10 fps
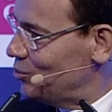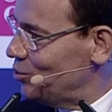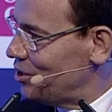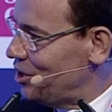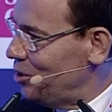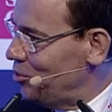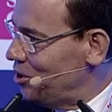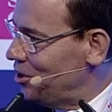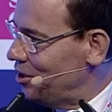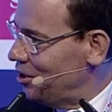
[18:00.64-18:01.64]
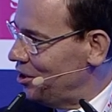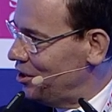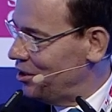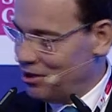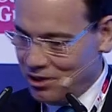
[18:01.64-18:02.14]
will keep in
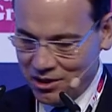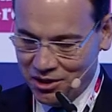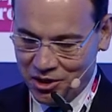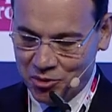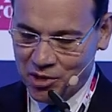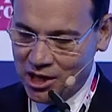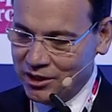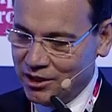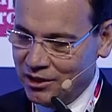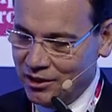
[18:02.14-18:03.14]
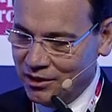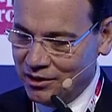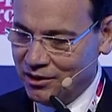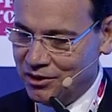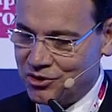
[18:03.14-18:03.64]
mind and
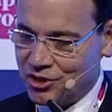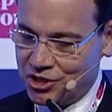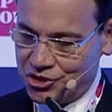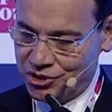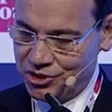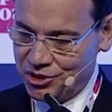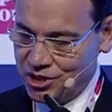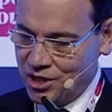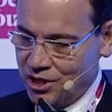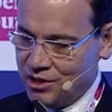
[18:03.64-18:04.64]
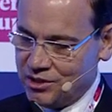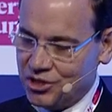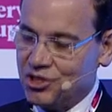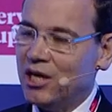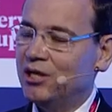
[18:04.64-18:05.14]
in discussions
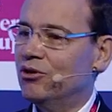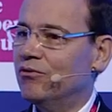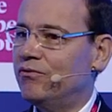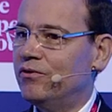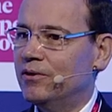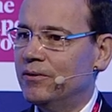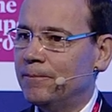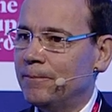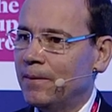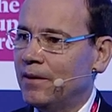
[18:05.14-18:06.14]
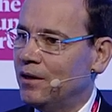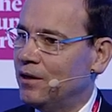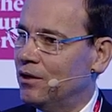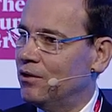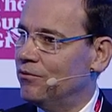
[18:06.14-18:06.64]
such kind of
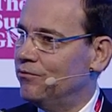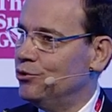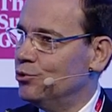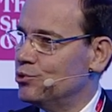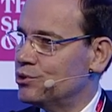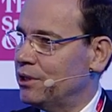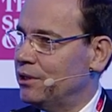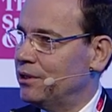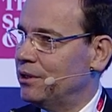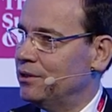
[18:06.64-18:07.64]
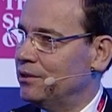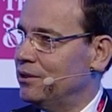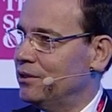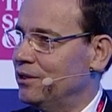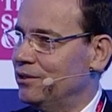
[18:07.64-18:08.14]
views
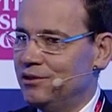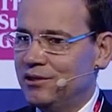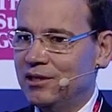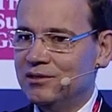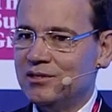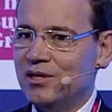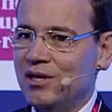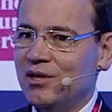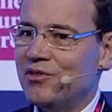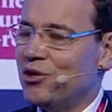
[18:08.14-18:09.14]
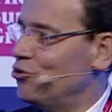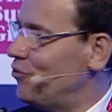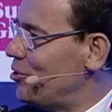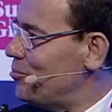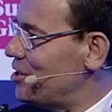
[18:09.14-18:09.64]
and details. Thank you
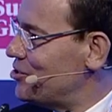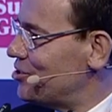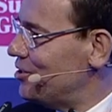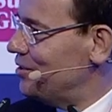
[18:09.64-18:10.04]
very much